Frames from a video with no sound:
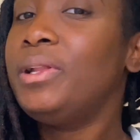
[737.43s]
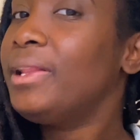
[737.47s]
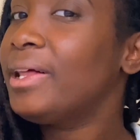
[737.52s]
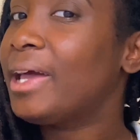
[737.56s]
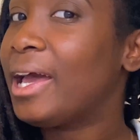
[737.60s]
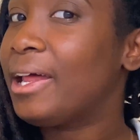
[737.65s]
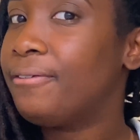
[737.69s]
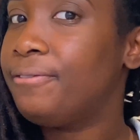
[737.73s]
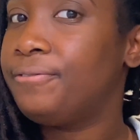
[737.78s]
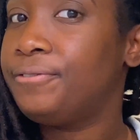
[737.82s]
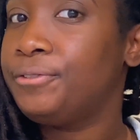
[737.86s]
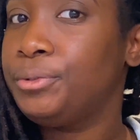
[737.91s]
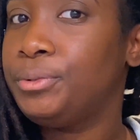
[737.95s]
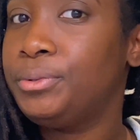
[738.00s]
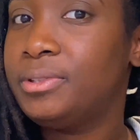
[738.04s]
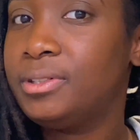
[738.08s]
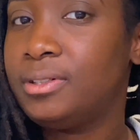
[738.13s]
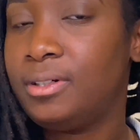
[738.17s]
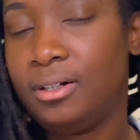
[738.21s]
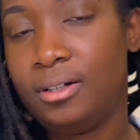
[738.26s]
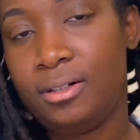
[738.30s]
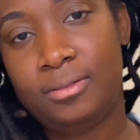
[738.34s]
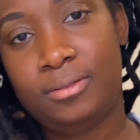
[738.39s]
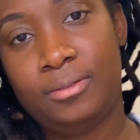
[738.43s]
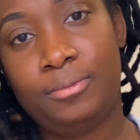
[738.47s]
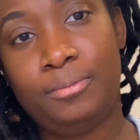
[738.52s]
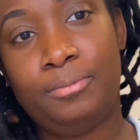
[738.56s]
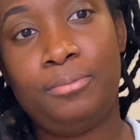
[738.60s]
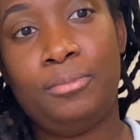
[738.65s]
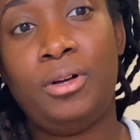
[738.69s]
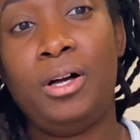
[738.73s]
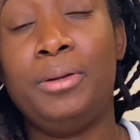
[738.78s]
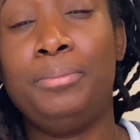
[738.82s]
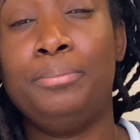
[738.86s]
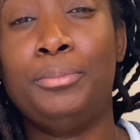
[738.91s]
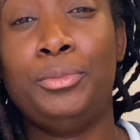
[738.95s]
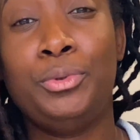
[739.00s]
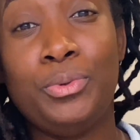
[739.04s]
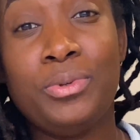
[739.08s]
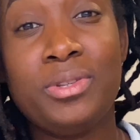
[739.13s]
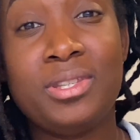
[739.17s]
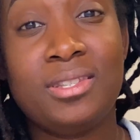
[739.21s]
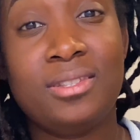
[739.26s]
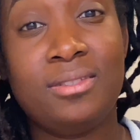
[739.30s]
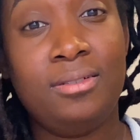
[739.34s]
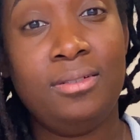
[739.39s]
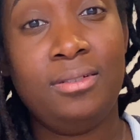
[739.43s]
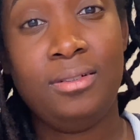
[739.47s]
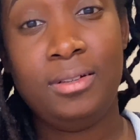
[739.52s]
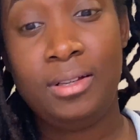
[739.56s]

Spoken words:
get food on most